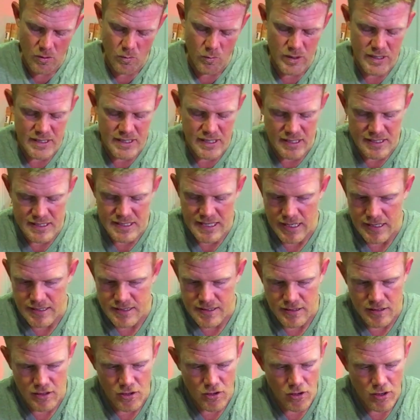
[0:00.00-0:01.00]
We did a
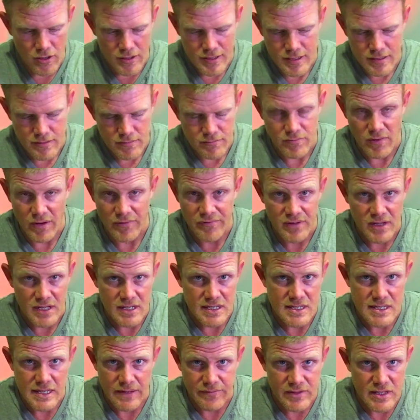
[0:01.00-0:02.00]
test and got roughly
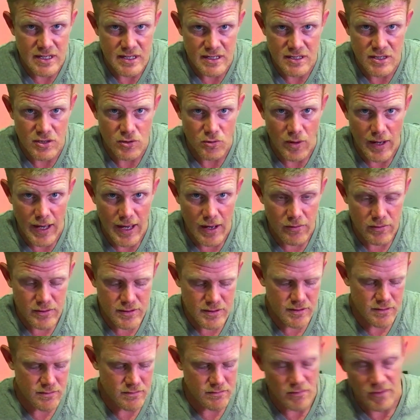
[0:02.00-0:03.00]
72
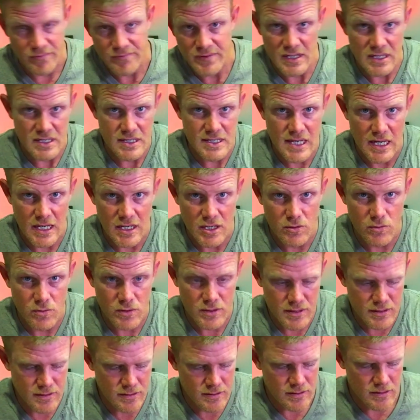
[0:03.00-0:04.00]
hours of
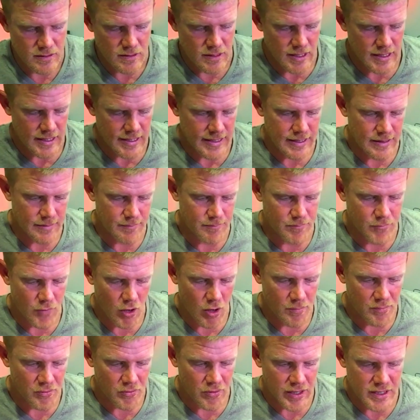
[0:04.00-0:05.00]
continuous
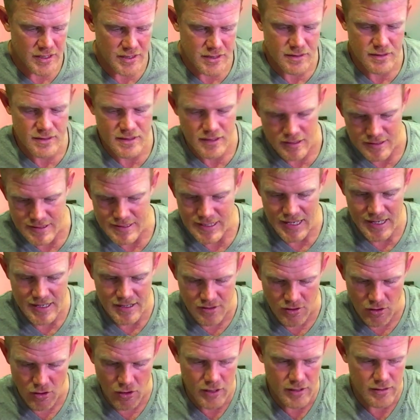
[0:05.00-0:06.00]
operation, so day,
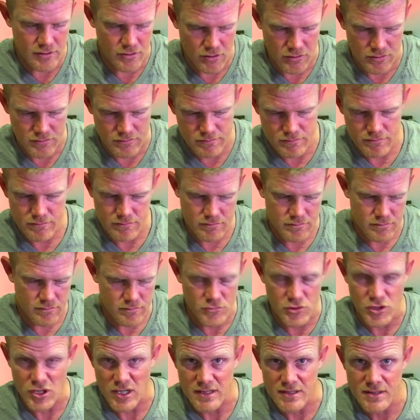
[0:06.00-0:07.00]
night, not
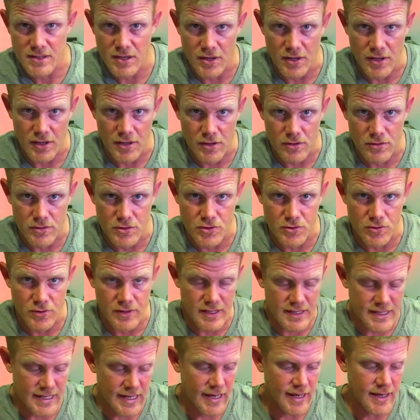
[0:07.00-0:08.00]
just turning it on
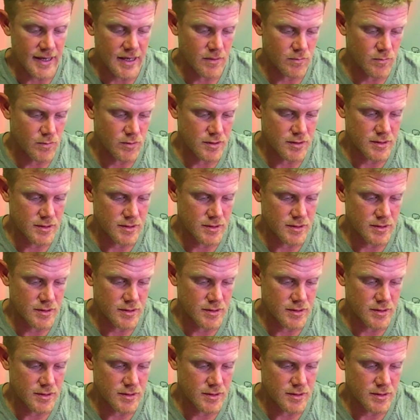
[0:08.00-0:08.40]
during the day.